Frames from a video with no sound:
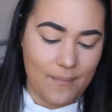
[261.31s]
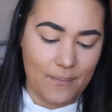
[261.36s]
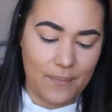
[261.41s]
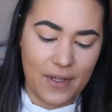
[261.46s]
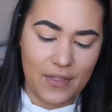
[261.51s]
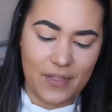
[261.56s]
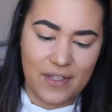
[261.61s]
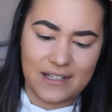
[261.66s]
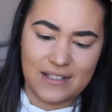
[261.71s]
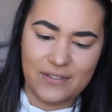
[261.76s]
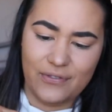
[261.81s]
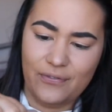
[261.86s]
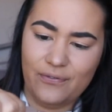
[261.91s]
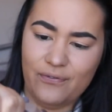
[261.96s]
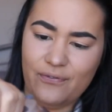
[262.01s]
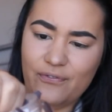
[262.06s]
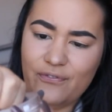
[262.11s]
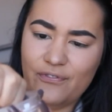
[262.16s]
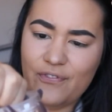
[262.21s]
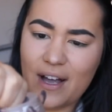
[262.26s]
But this
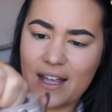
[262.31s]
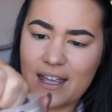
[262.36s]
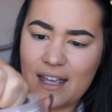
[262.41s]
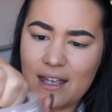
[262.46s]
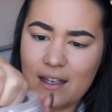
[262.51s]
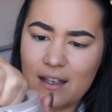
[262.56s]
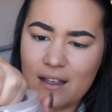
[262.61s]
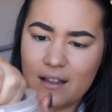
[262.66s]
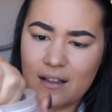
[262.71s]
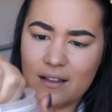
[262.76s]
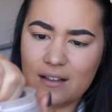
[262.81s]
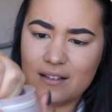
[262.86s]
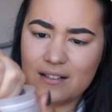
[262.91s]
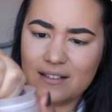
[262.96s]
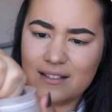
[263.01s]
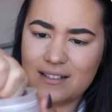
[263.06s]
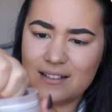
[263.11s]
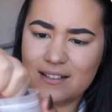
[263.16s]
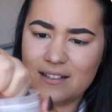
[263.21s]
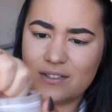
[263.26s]
fucking
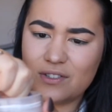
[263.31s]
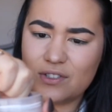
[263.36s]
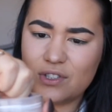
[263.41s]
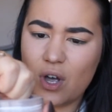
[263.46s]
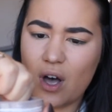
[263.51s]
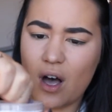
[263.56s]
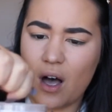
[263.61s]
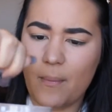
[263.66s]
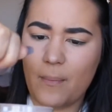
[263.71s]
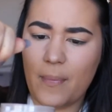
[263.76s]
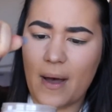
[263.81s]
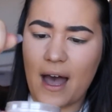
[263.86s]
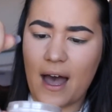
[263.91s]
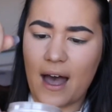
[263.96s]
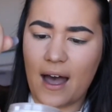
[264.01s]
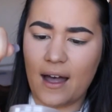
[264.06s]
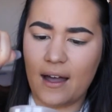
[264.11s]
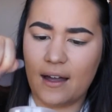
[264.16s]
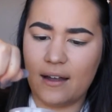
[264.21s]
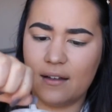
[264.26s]
top
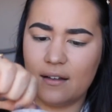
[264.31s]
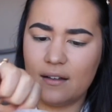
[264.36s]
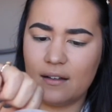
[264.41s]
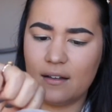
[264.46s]
part,